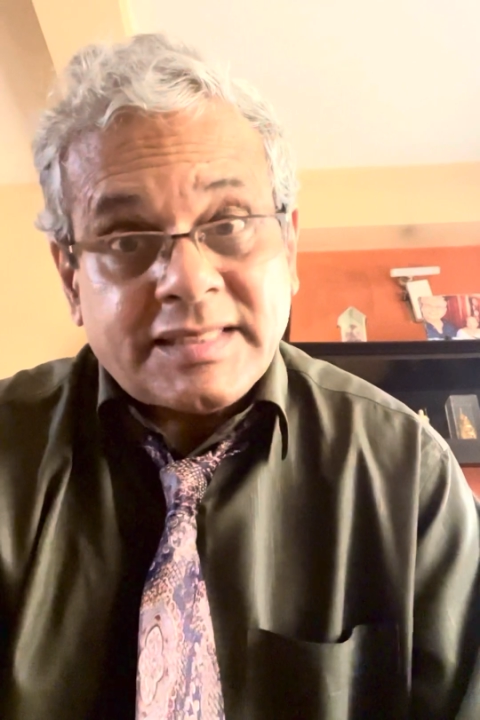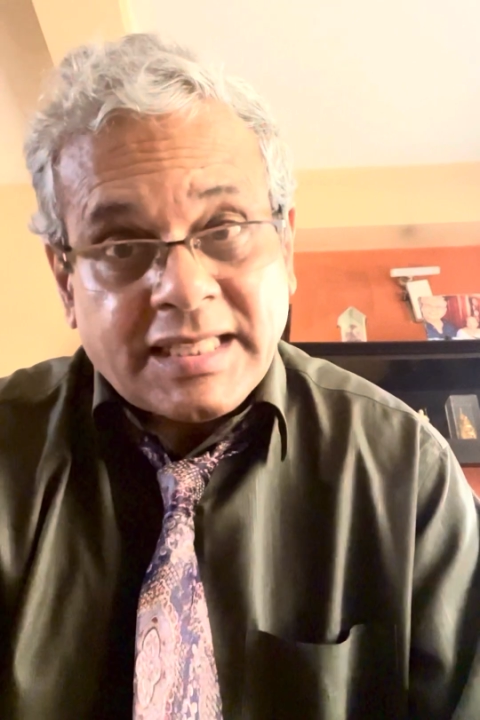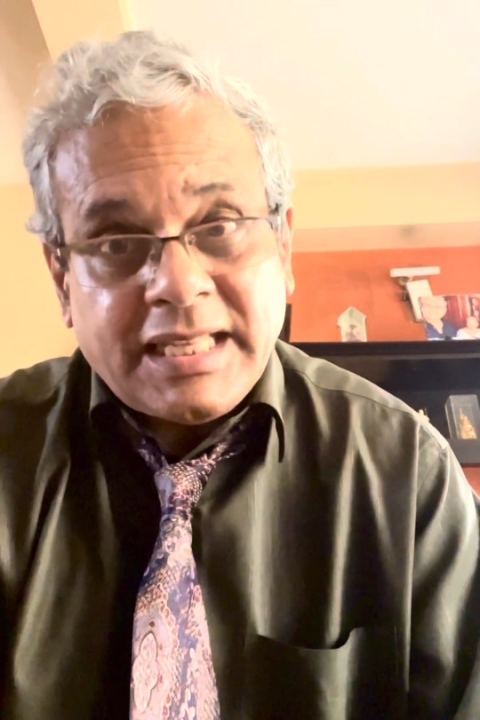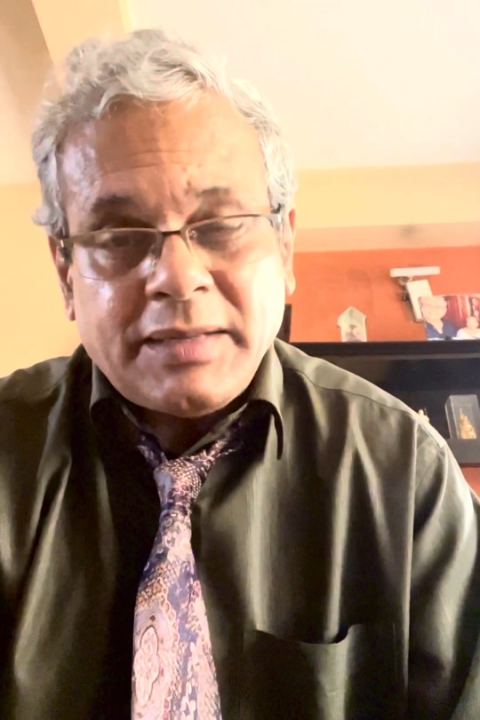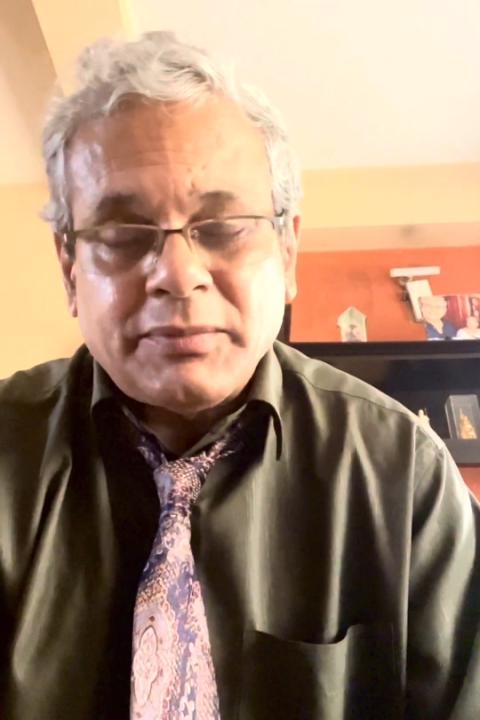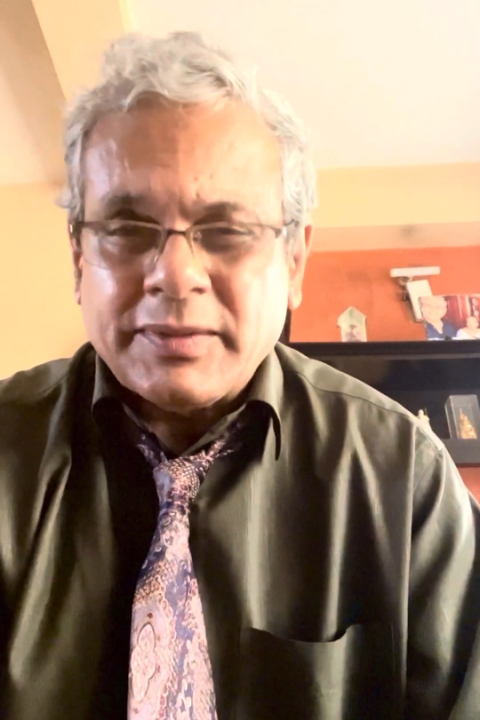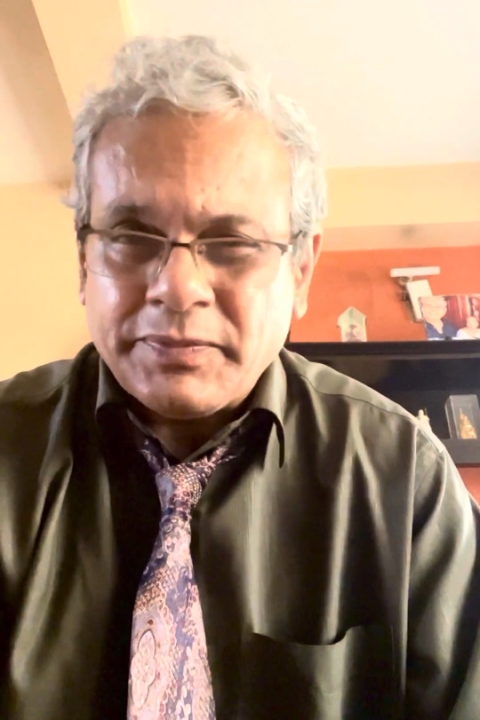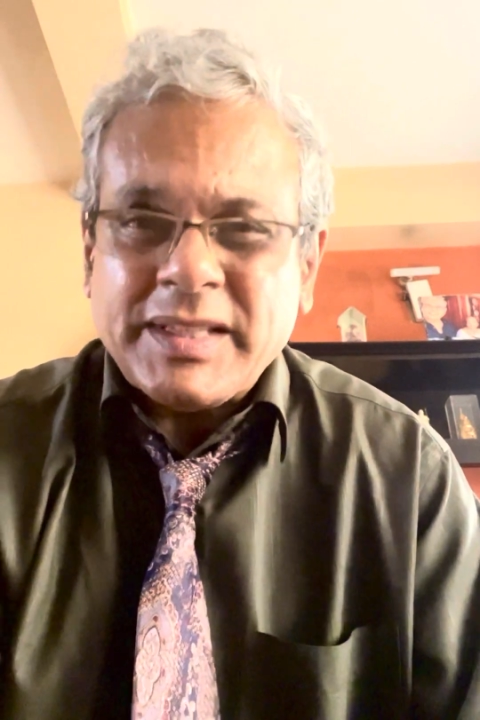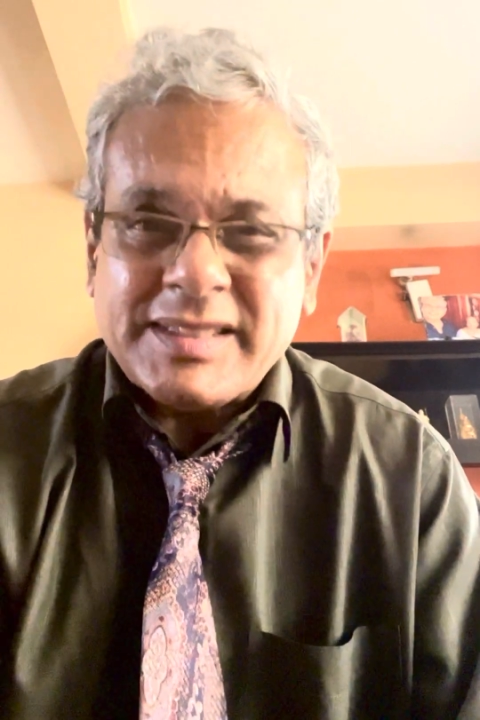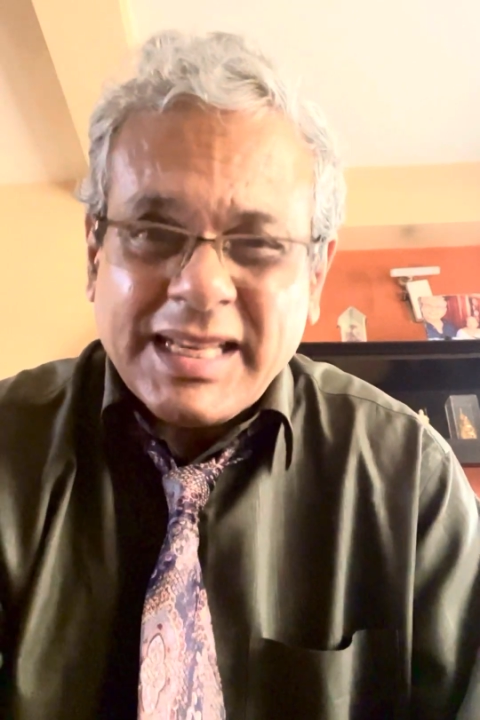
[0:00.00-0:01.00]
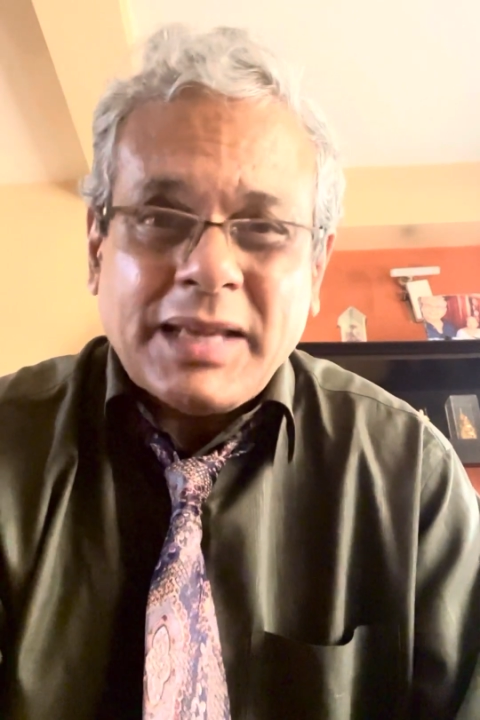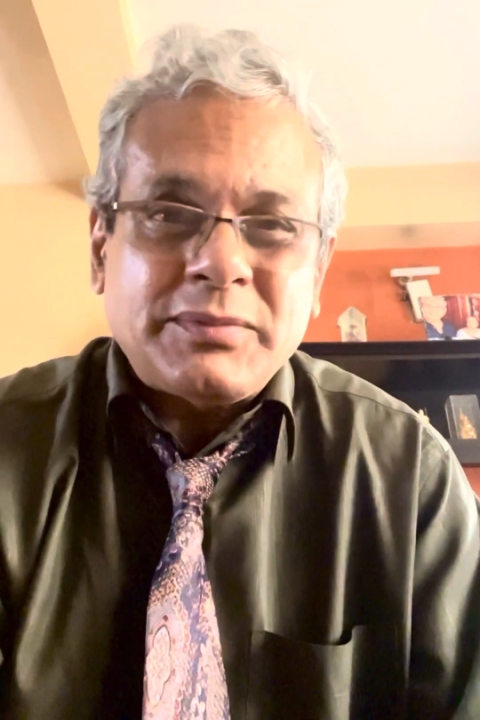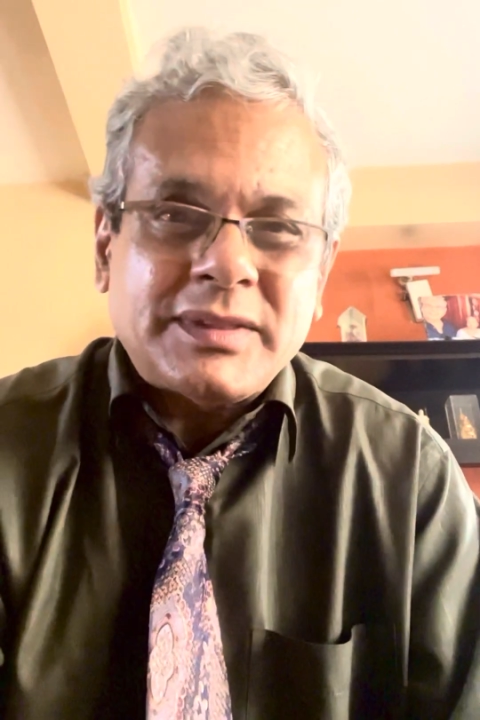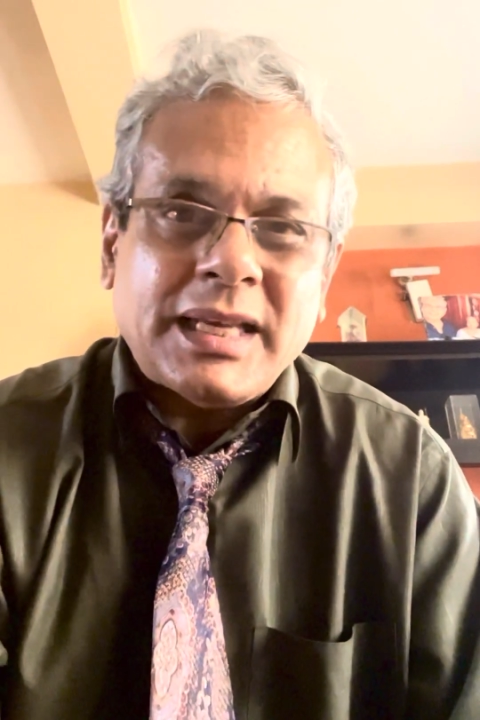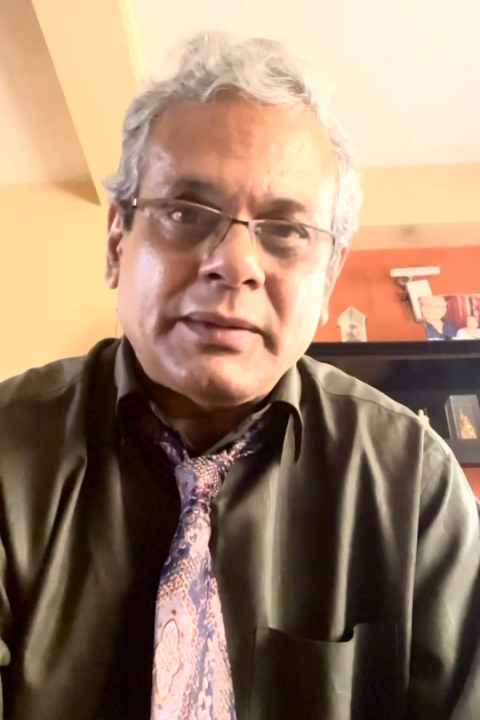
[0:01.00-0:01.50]
theme, the same
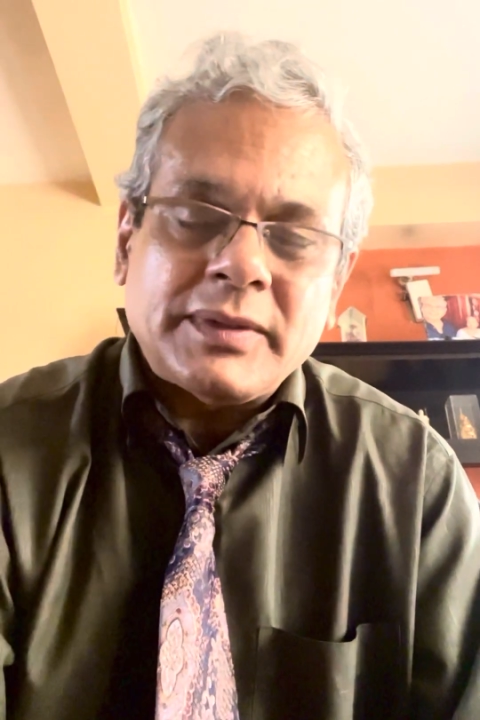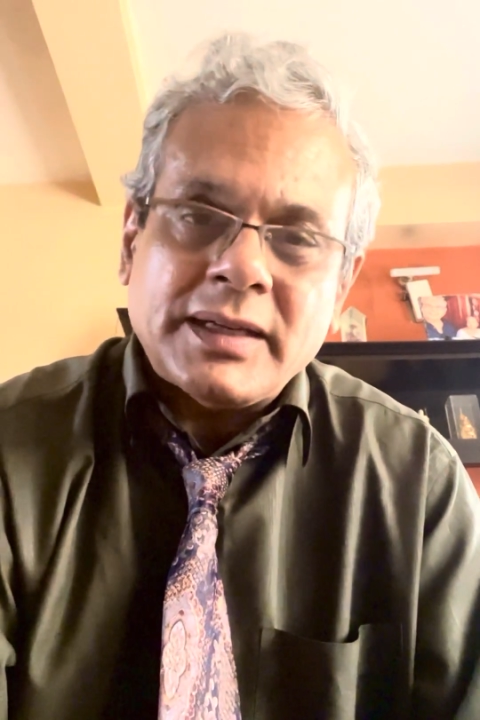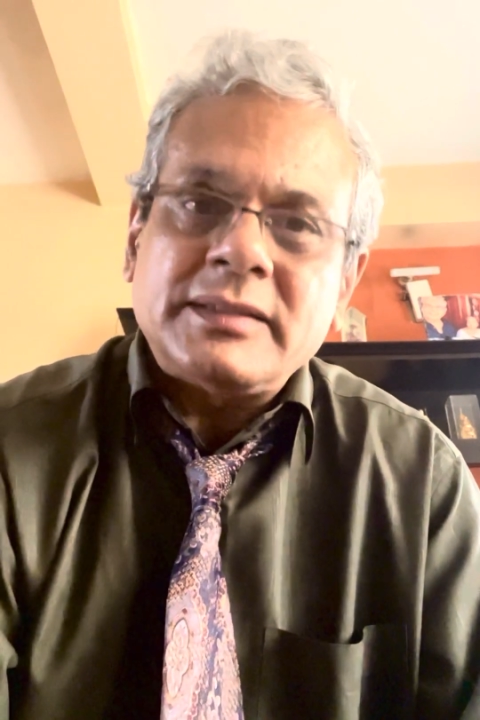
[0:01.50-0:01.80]
theme,